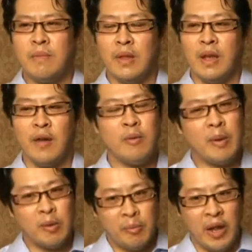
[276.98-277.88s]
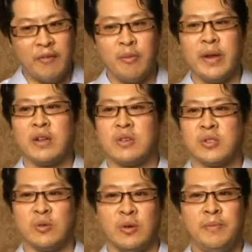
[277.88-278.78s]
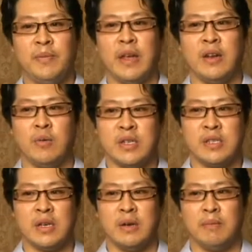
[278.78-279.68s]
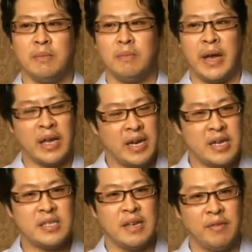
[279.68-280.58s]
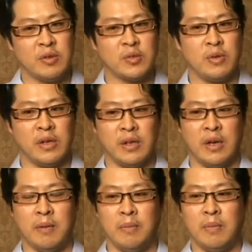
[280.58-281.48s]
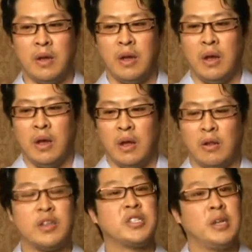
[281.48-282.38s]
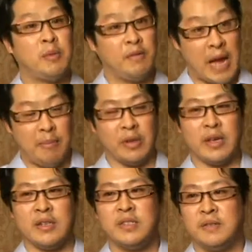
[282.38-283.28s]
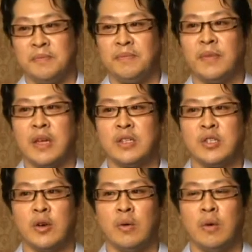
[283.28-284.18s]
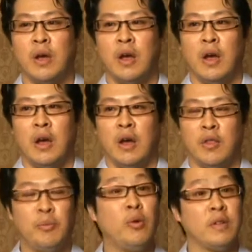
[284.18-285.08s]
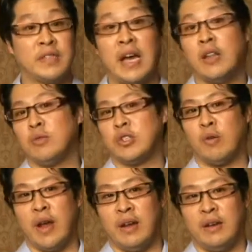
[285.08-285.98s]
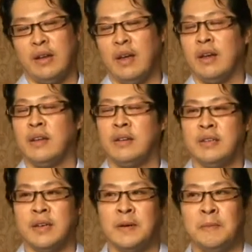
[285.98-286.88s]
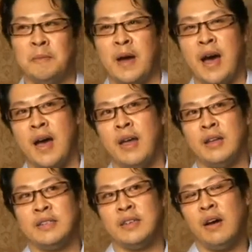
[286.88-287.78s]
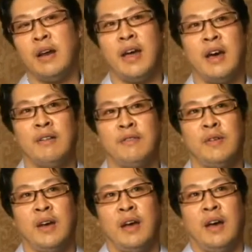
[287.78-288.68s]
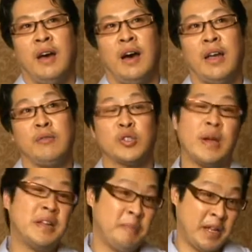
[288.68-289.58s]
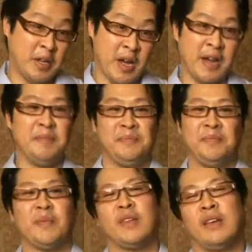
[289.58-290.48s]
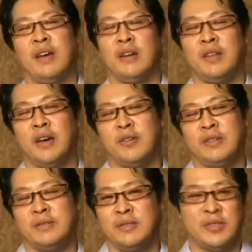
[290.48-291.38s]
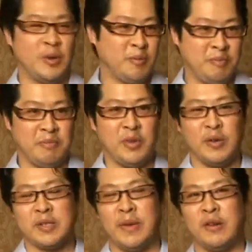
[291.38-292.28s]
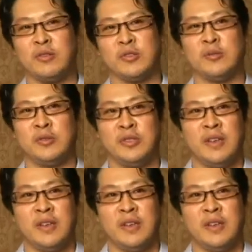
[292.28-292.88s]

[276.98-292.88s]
I remember applying for medical school, and it was back in '87. It was one of the largest number of applicants, and so the pool of talent was great. And I didn't make the cut out of the 100 and so U.S. medical schools.